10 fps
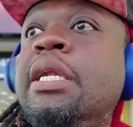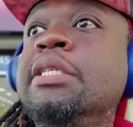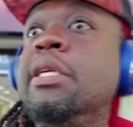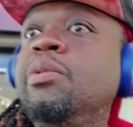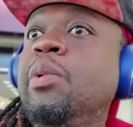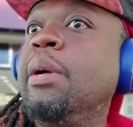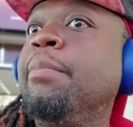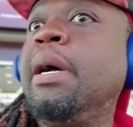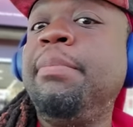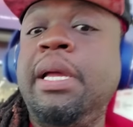I gotta see what
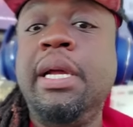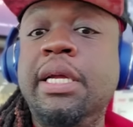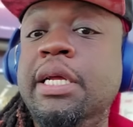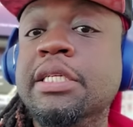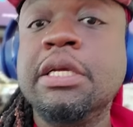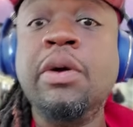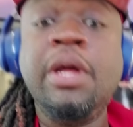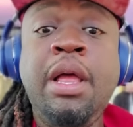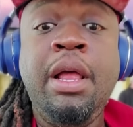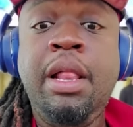my bag is on.
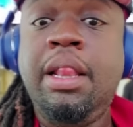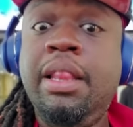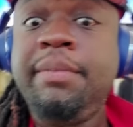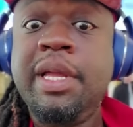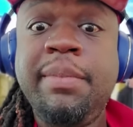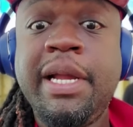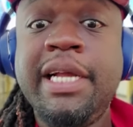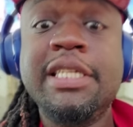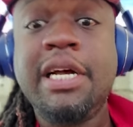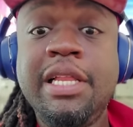Let me get back
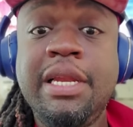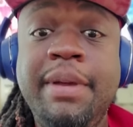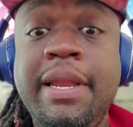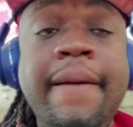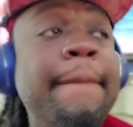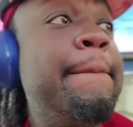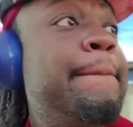at y'all in a minute.